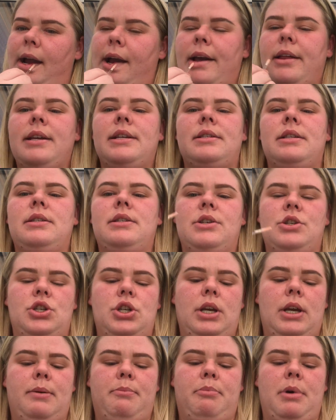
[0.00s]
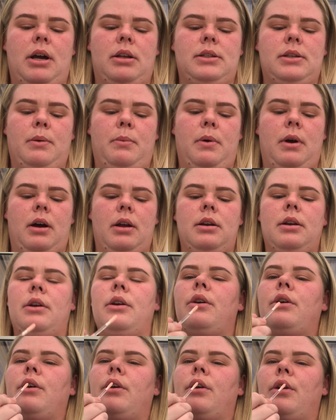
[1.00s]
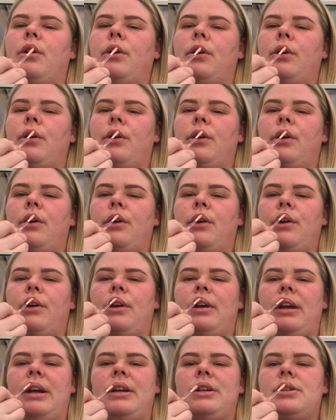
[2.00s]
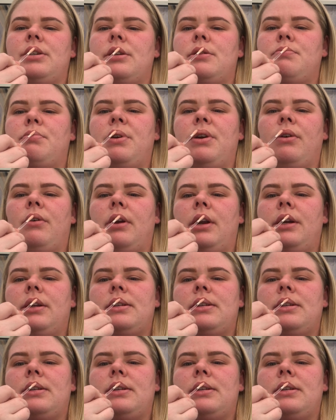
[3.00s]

This is a sheer butter one. It's just purely